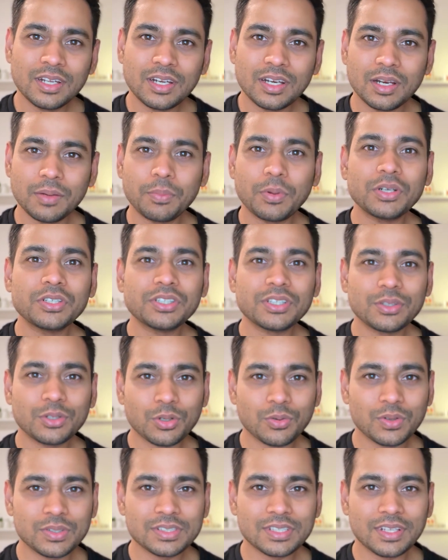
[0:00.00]
repulsion
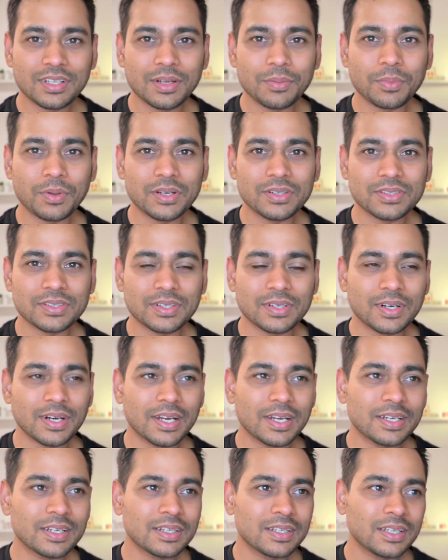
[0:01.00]
towards other person
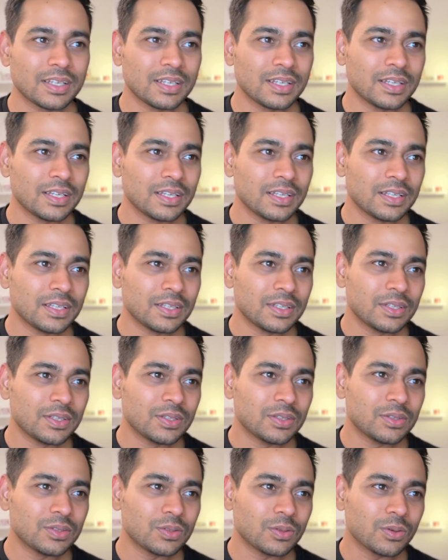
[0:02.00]
right
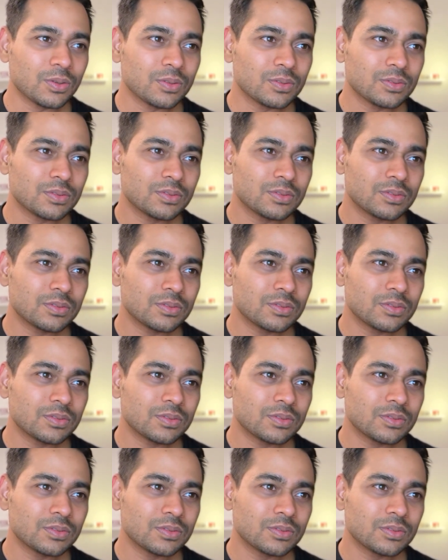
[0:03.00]
so